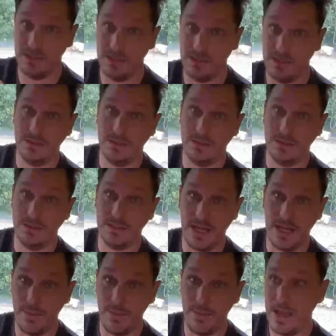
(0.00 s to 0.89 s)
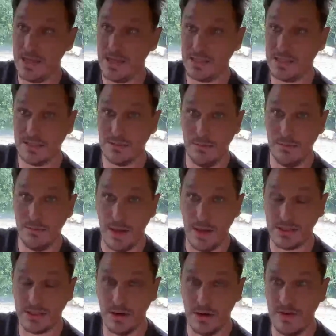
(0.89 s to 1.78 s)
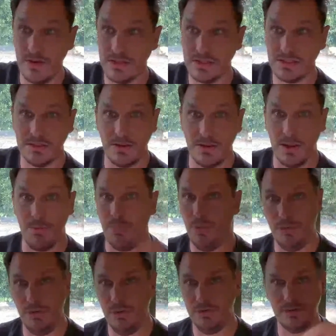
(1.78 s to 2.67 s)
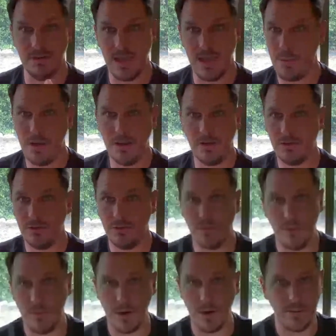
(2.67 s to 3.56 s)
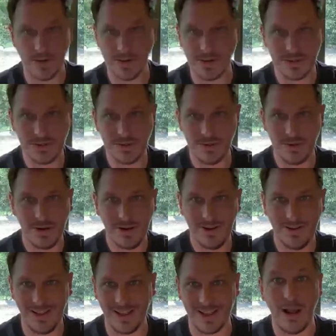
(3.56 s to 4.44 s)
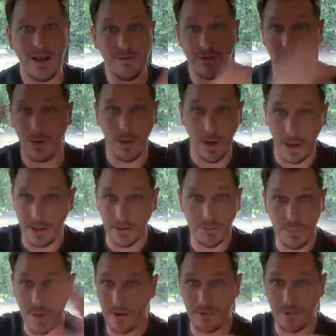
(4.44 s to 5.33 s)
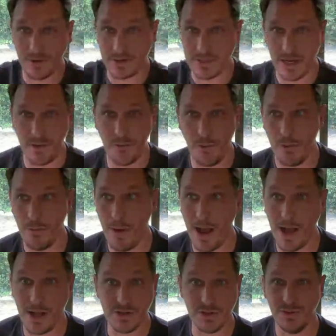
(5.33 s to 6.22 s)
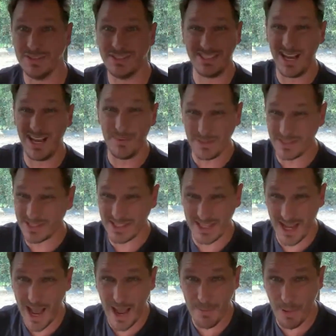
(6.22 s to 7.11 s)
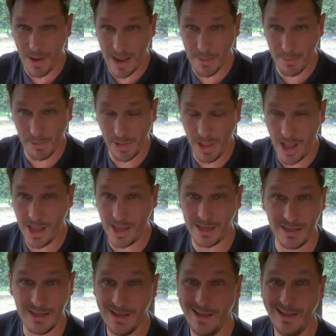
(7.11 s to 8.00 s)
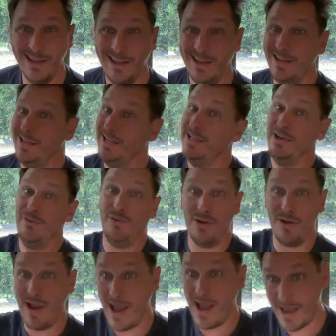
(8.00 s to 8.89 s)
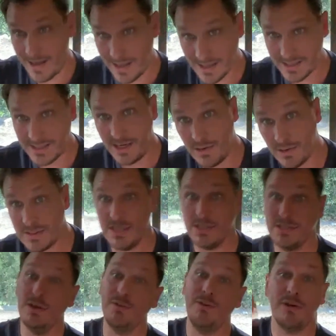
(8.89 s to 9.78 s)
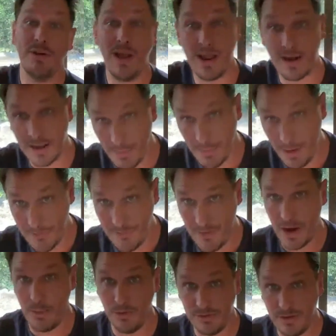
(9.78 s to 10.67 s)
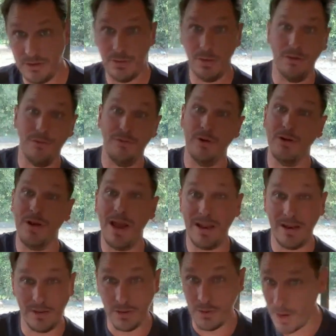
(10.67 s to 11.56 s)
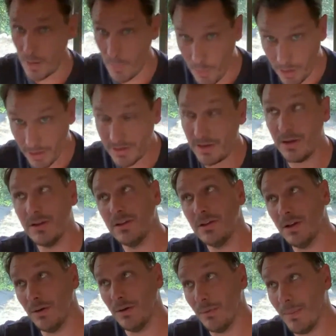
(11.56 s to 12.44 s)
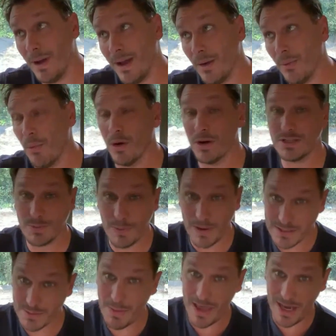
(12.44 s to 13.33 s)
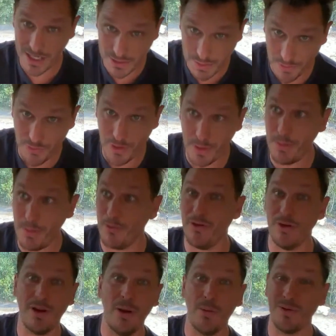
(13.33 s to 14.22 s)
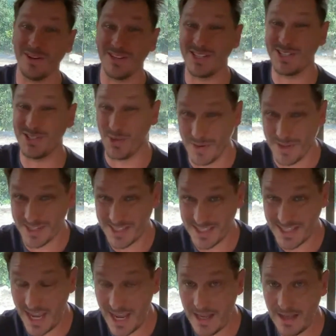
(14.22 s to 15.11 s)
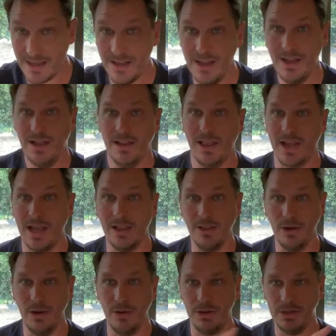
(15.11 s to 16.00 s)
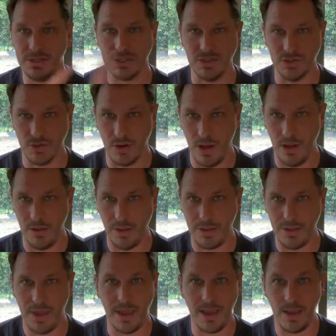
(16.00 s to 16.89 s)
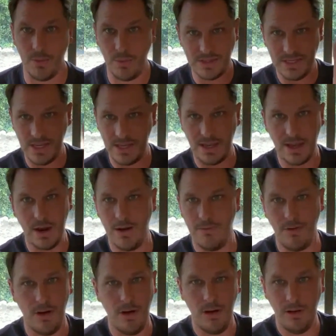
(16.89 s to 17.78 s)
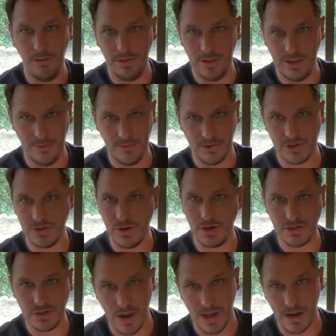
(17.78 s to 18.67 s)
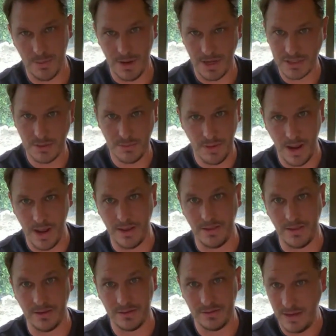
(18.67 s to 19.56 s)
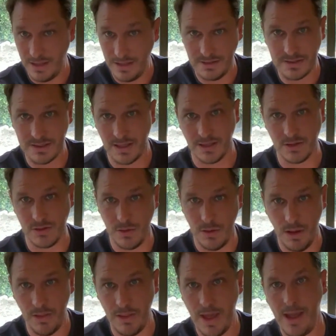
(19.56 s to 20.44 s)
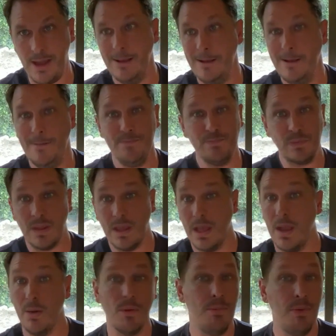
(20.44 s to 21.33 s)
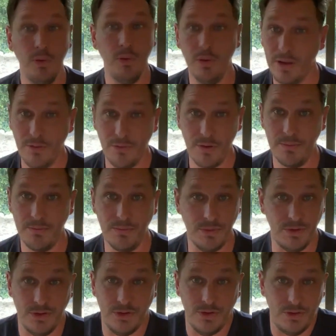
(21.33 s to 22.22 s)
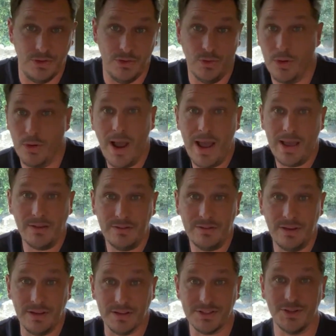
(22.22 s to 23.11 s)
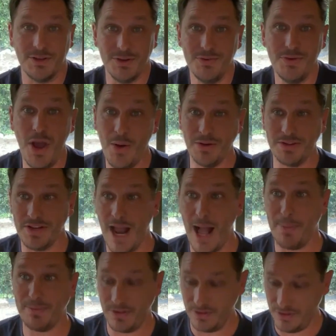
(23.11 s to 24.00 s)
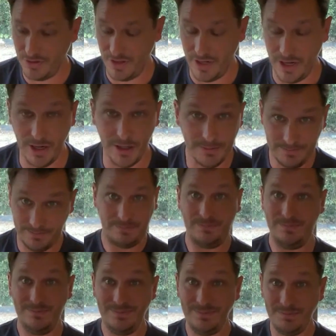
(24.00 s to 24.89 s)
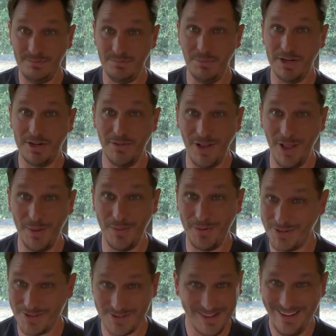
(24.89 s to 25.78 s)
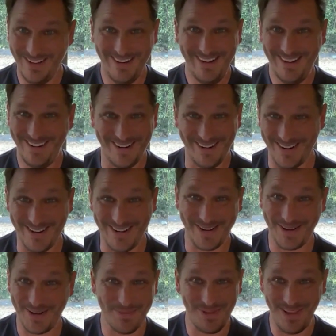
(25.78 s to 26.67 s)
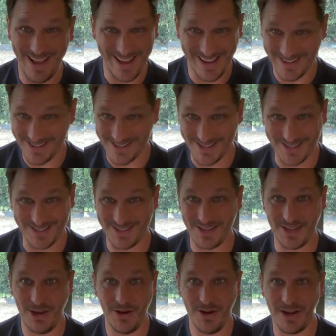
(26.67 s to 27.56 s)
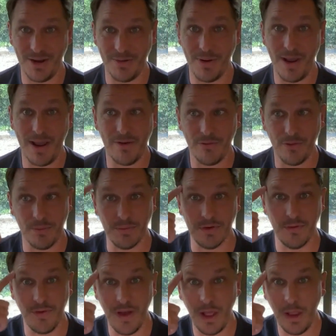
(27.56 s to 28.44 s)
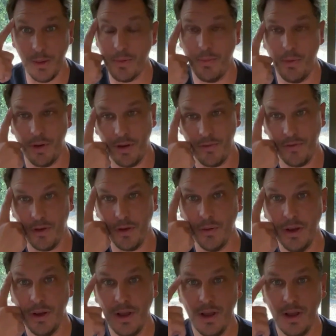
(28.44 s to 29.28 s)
database, my service, it pulls the database from our registry. Like I don't have to go hunt and peck for Terraform modules, set up a CI pipeline, figure out how to get secrets into it, figure out how to get my variables into it, figure out how to do my workspace management from it, figure out where to store the state. Like I literally just draw the thing and we take care of all the infrastructure automation behind the scenes to like do all that. And we're pulling it from your IAC. So you know as an ops engineer, my developers are getting compliance and security, right? From a developer point of view,